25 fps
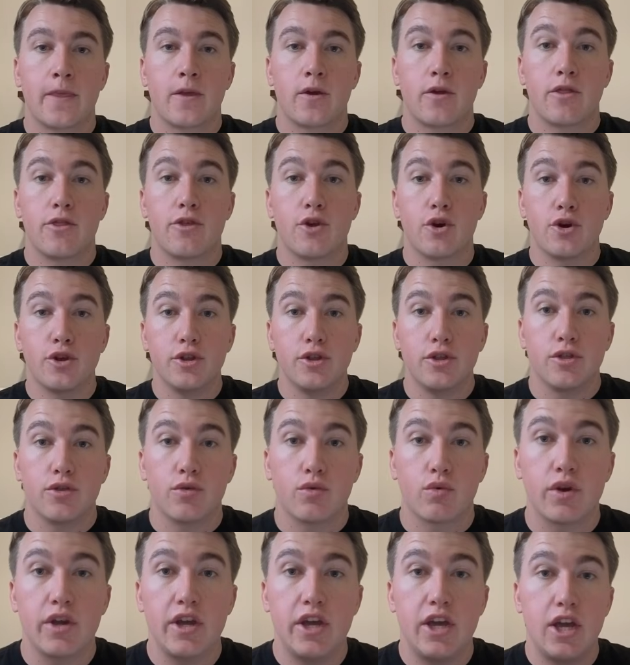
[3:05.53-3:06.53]
3rd and
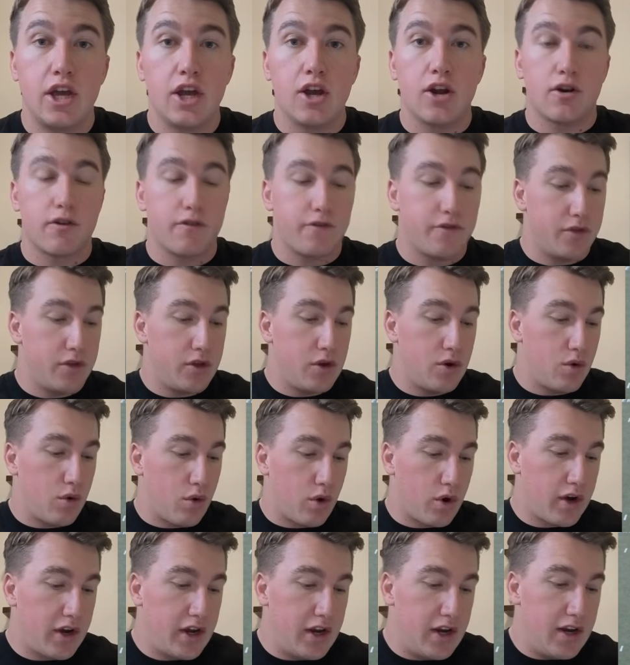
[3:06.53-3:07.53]
3 here for the
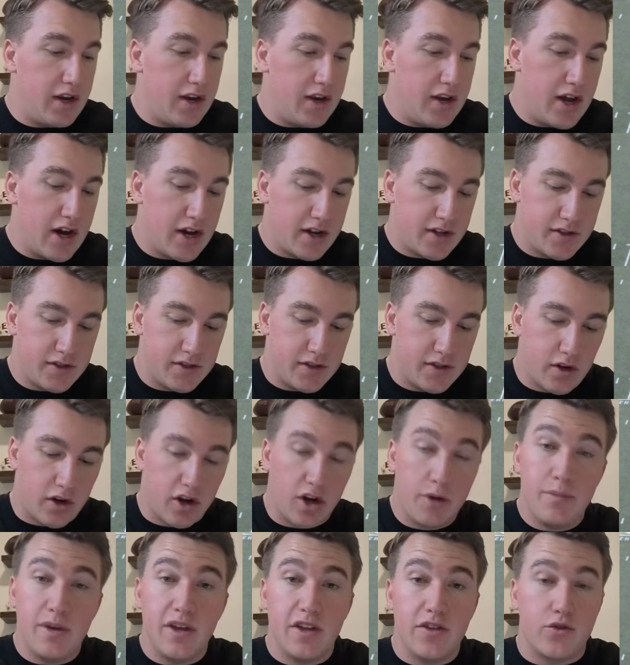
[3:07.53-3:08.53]
Oregon Ducks. They're
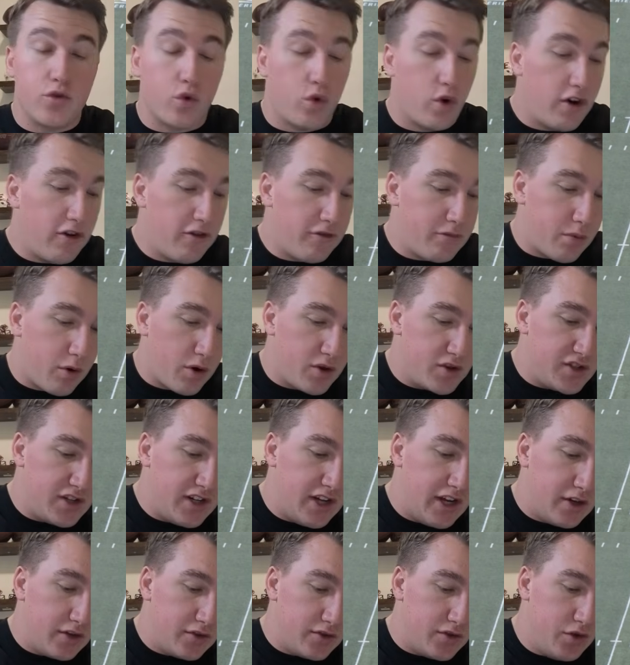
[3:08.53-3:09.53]
going to be in 12
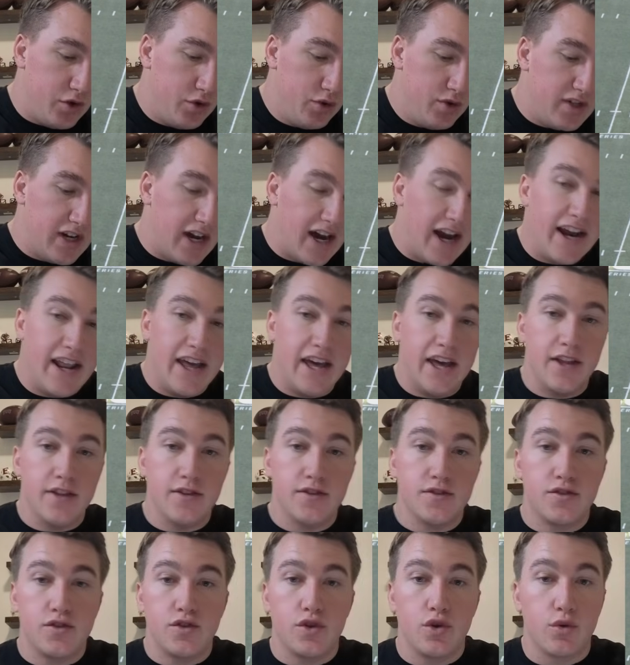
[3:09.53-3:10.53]
personnel, 2 tight
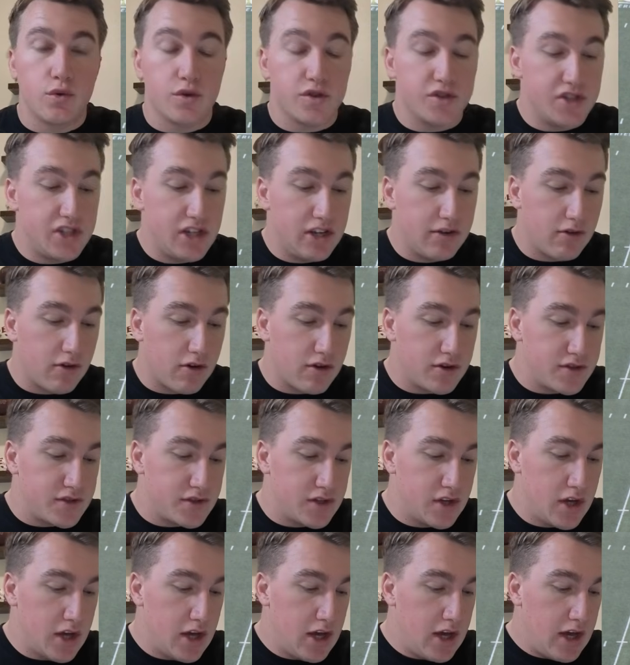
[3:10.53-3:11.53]
ends, 2
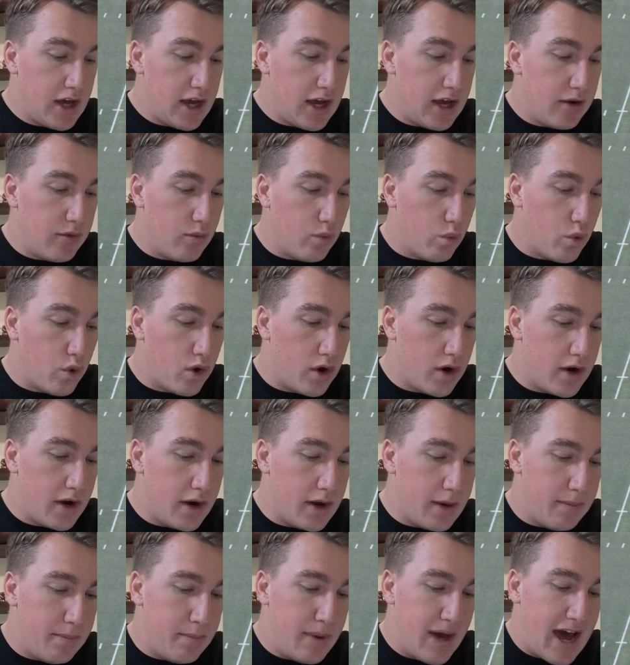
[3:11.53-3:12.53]
receivers, and
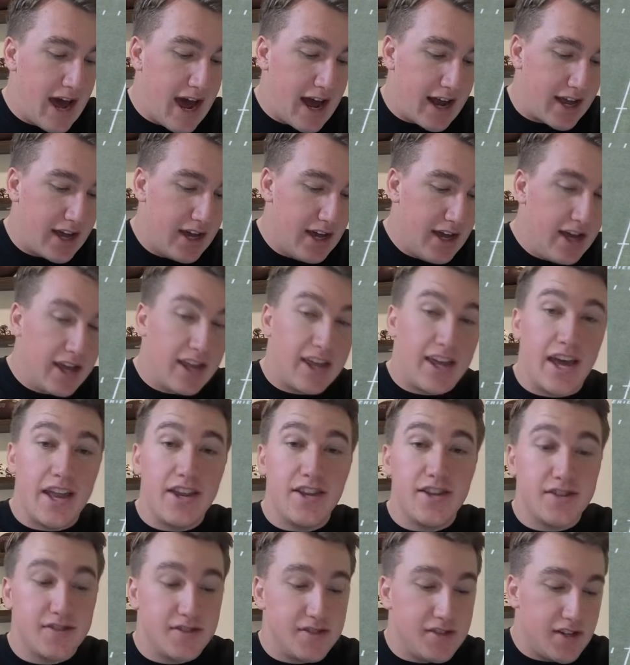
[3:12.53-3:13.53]
1 back.
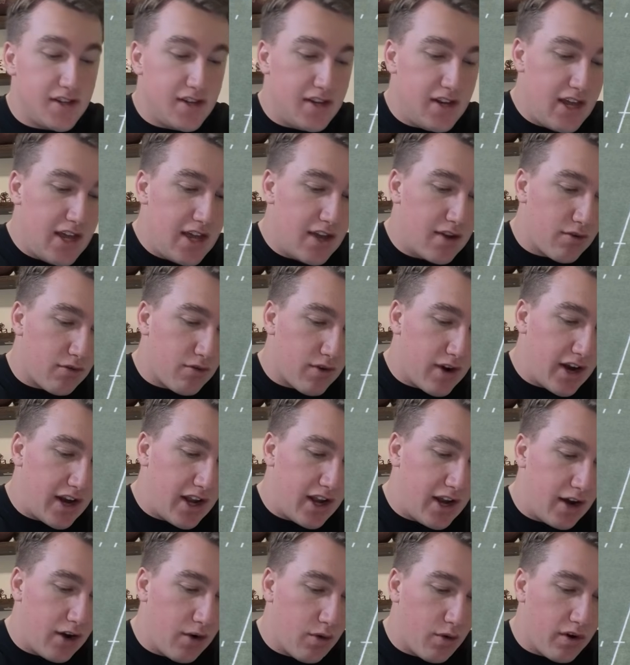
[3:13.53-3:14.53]
Kenyon Sadiq right
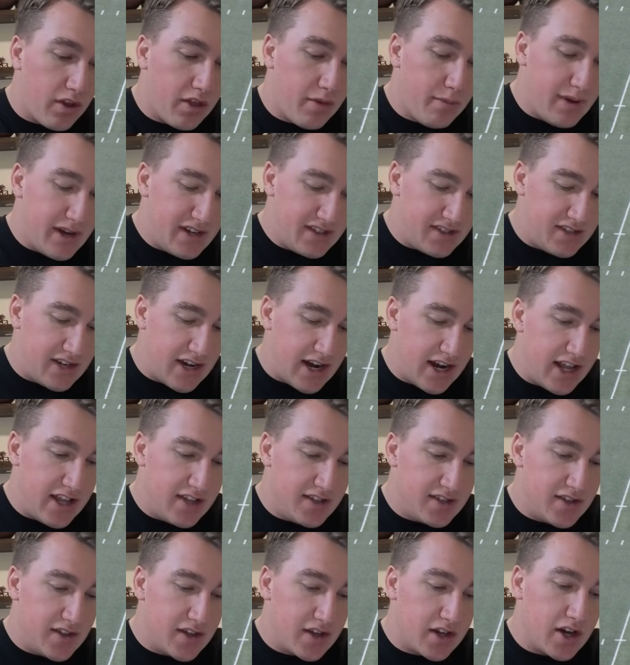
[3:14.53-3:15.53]
here, one of the best tight
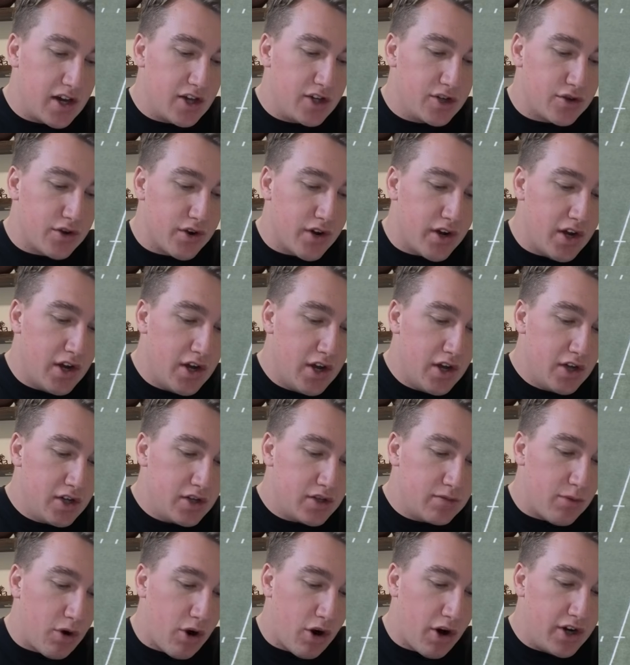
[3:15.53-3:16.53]
ends in the country.
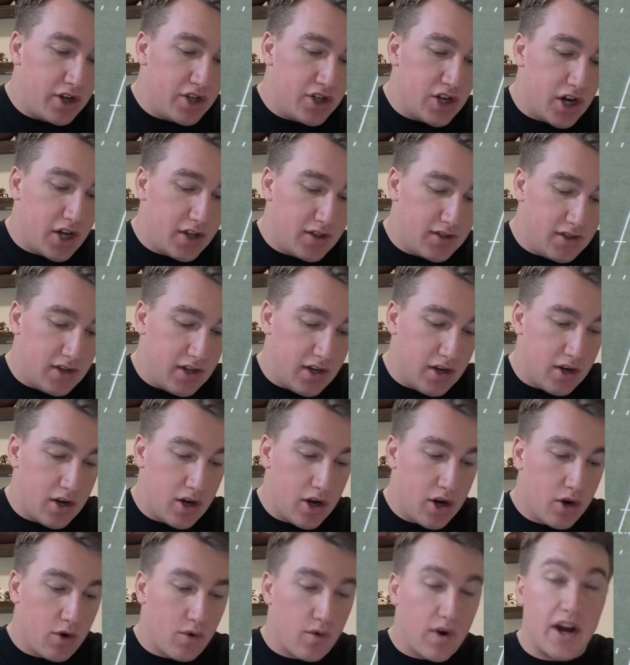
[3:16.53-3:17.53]
Jamari Johnson
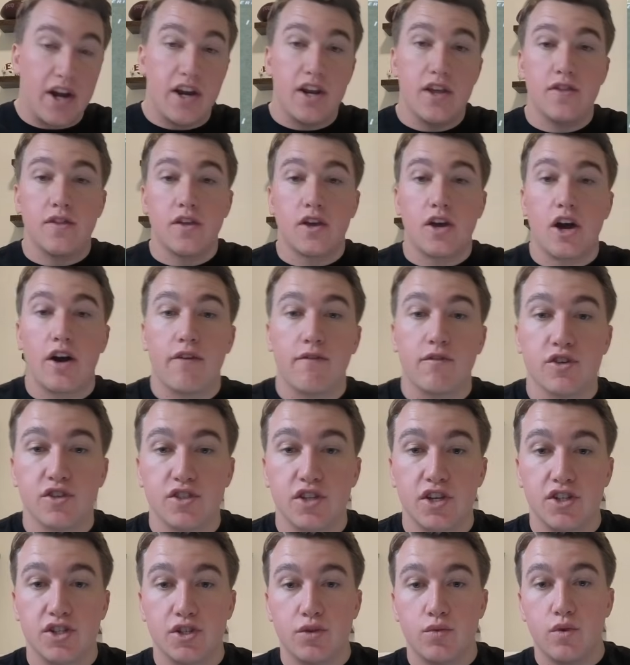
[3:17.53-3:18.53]
right in the
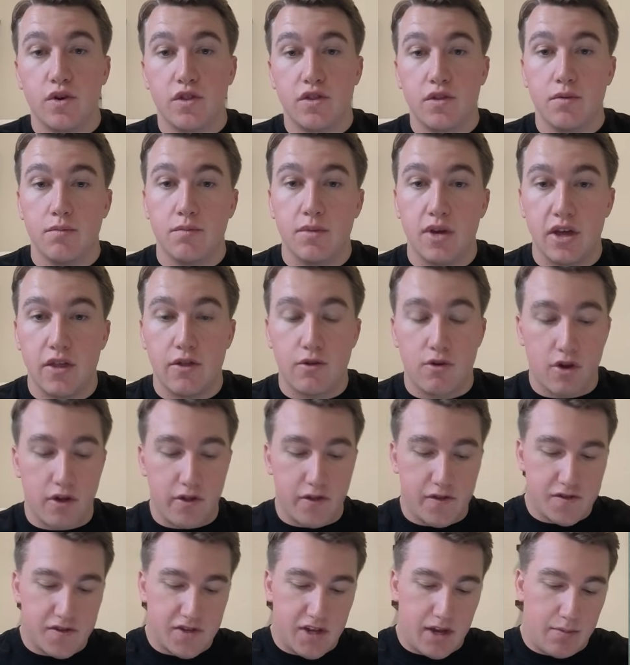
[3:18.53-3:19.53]
conversation with him, and they're on
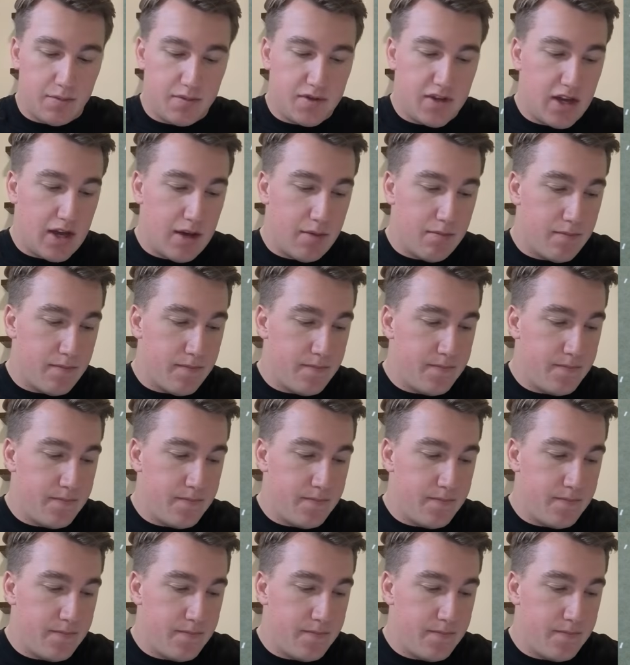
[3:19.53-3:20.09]
the same team.